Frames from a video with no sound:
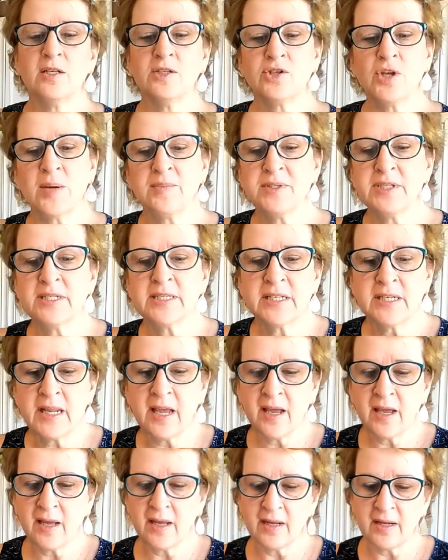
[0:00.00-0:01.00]
So I'm just
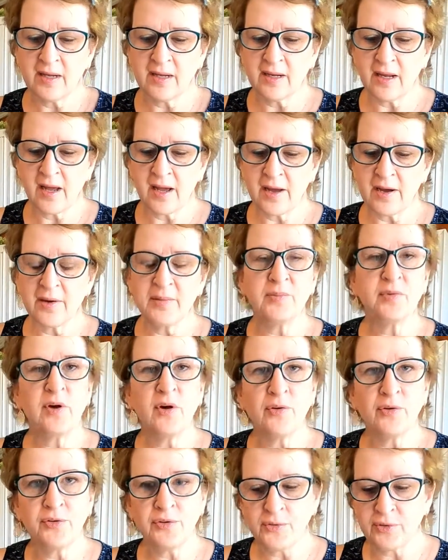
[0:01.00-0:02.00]
gonna
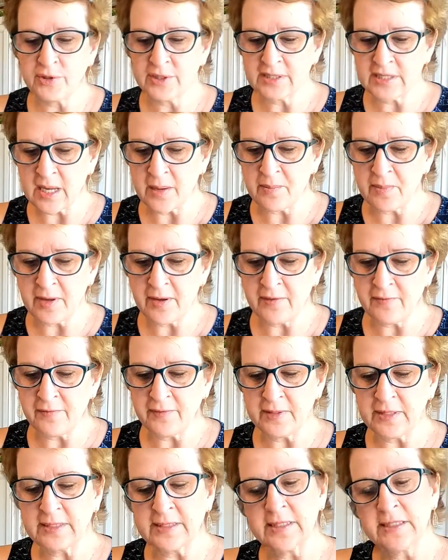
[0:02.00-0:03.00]
go through some
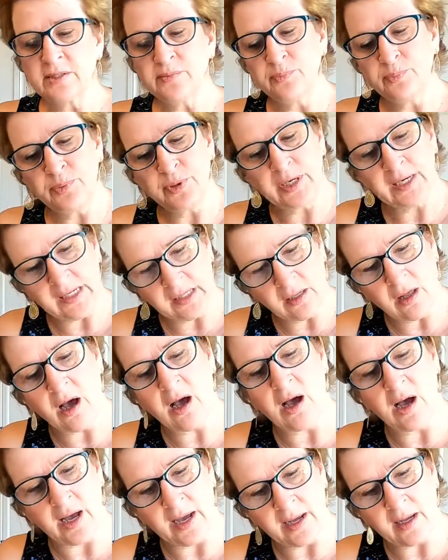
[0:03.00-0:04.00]
of, this is pretty
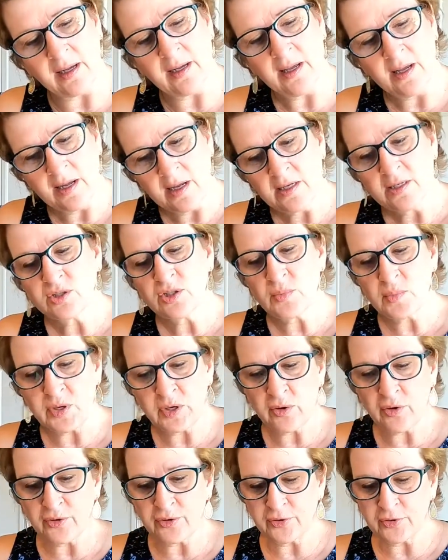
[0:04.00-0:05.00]
long, so I'm
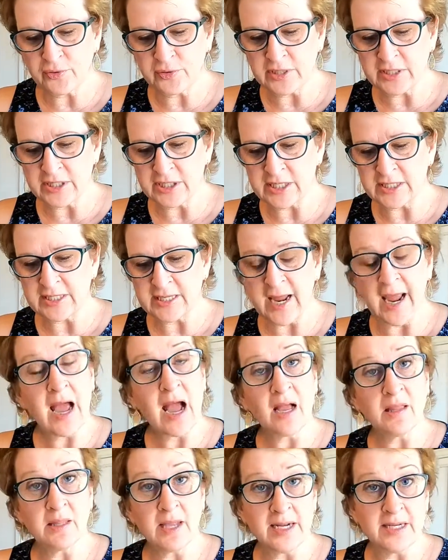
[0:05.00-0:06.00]
gonna go through and I
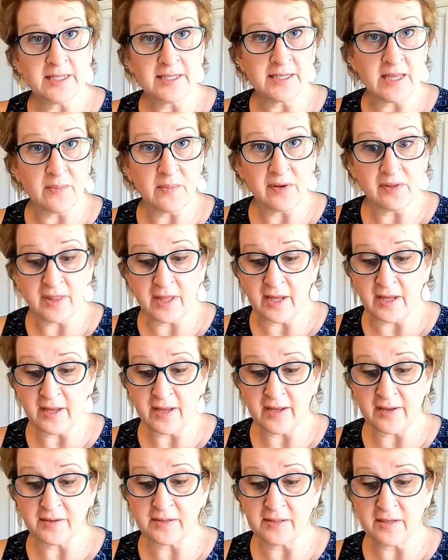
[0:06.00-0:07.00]
highlight some of
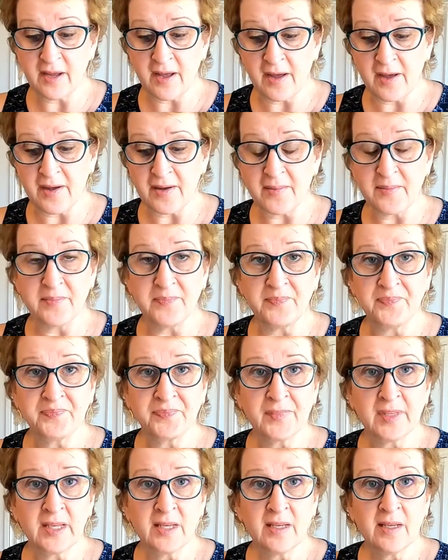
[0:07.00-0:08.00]
the
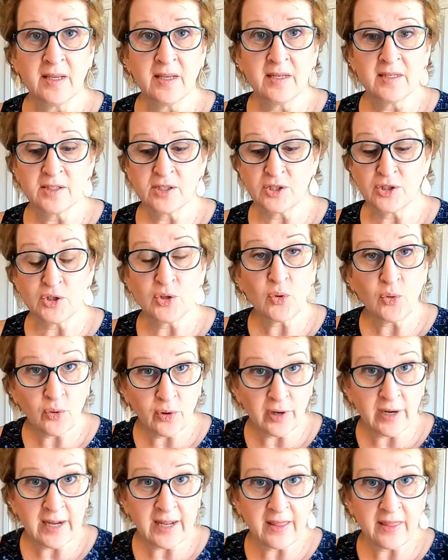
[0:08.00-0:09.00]

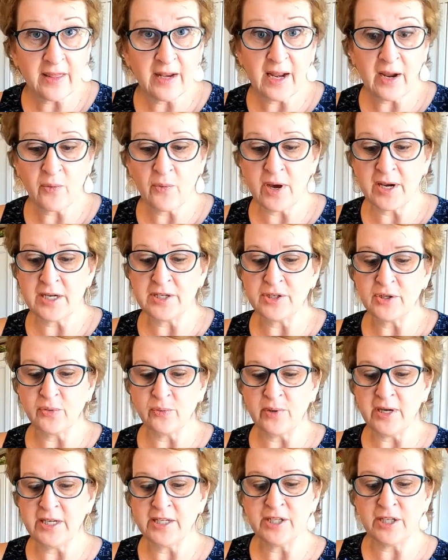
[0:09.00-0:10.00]
story that I wanted to
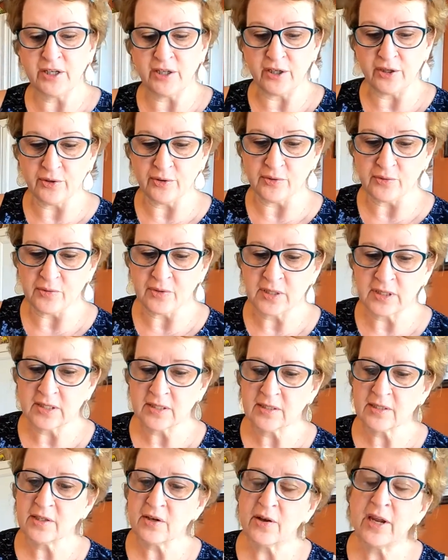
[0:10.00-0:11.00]
read to you.
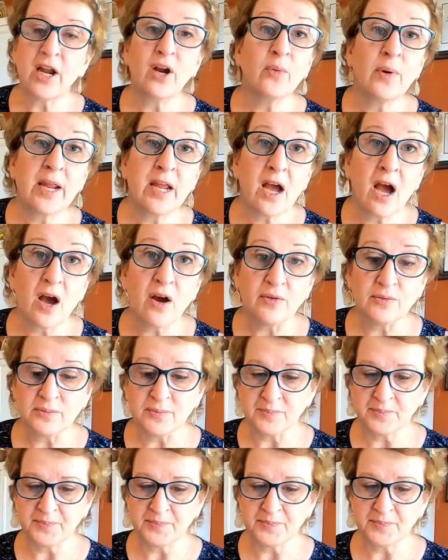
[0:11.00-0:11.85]
So here we go.